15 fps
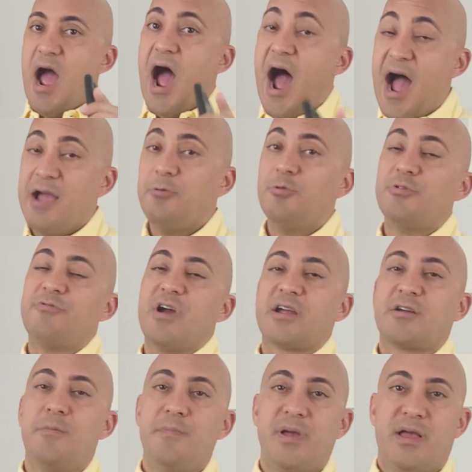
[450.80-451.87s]
I would
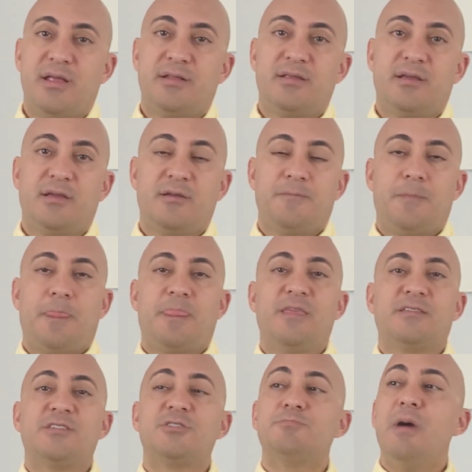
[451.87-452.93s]
recommend,
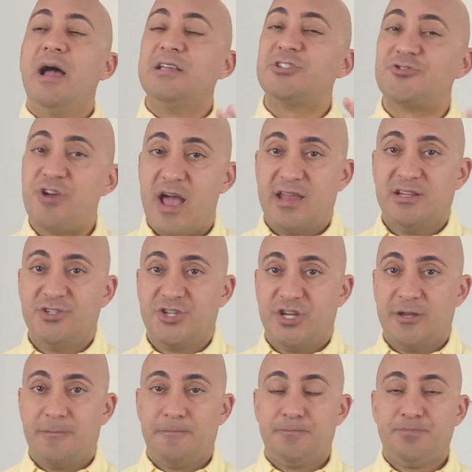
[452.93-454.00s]
this is my
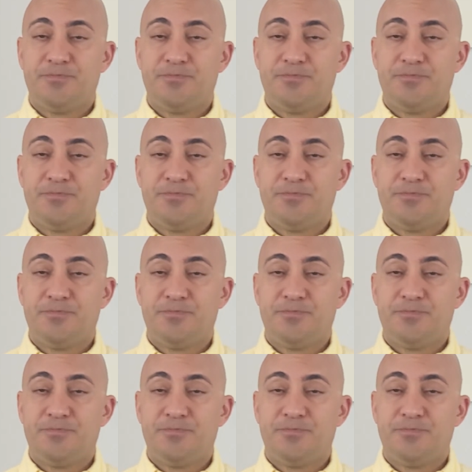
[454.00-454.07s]
strategy.